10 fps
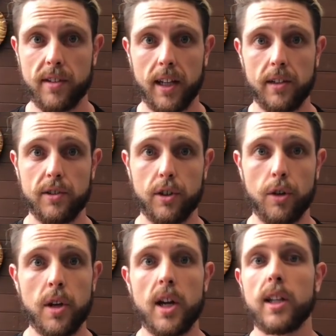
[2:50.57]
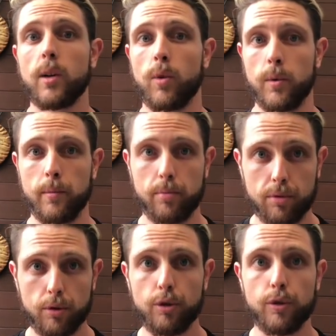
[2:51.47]
That is, you know, they want to
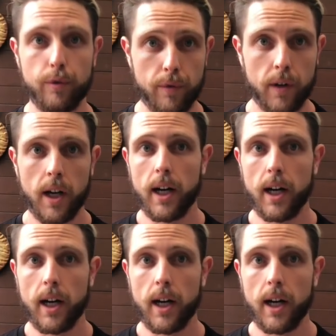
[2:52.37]
improve